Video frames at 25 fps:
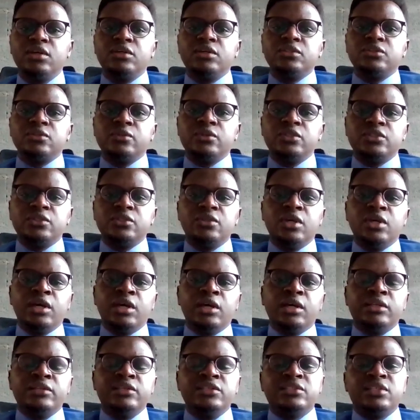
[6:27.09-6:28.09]
These
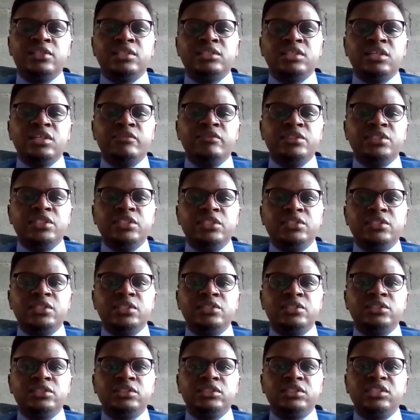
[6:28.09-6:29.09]
are services
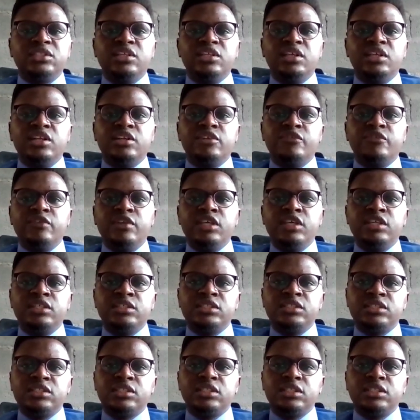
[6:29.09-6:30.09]
such as
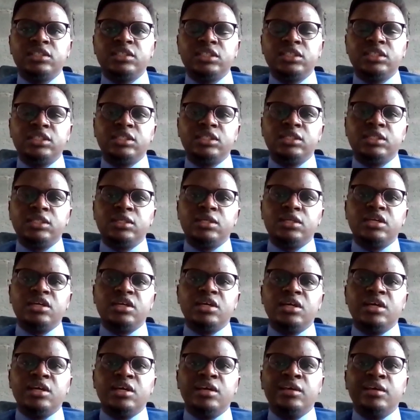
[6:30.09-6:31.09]
Netflix.
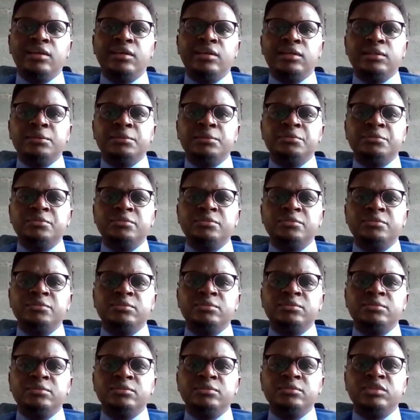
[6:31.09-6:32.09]

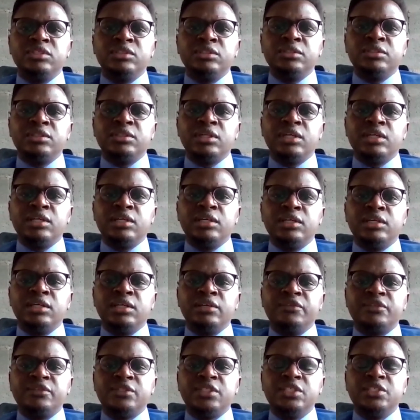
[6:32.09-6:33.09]

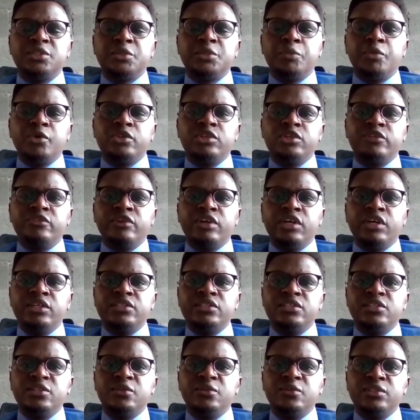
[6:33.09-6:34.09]
Since Spotify is
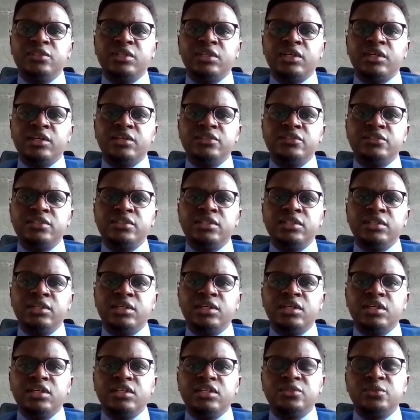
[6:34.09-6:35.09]
new in the country,
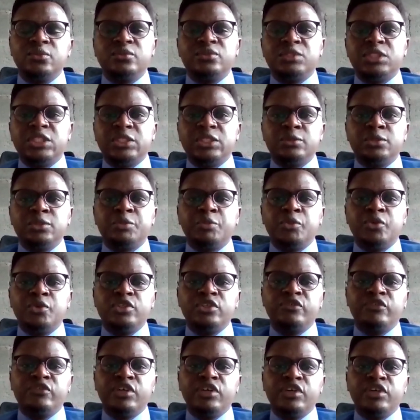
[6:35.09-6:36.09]
so
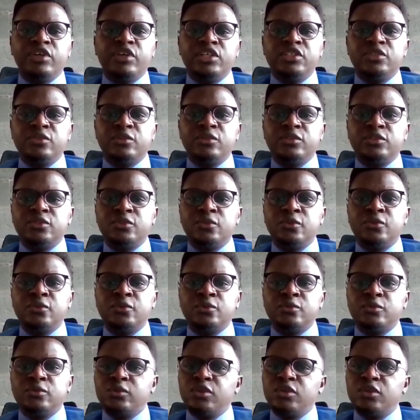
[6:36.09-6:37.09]
Spotify is also
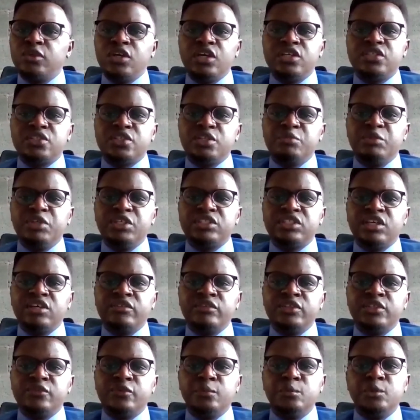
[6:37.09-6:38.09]
a streaming service for
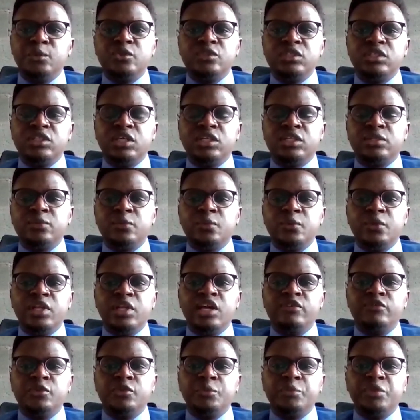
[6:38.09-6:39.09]
music that we will have
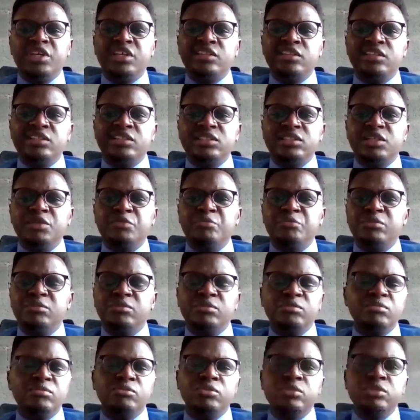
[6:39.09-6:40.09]
to pay this. The
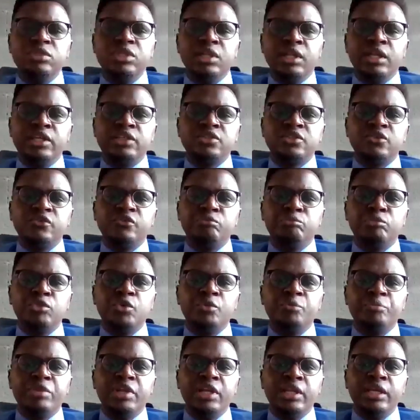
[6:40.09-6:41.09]
likes of
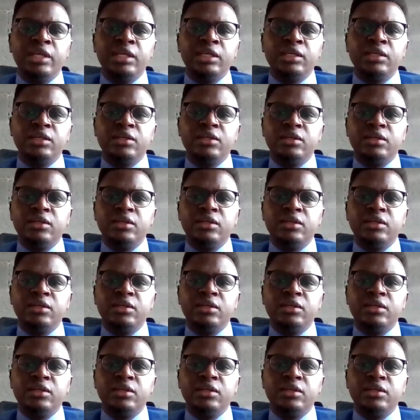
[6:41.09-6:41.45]
Boomplay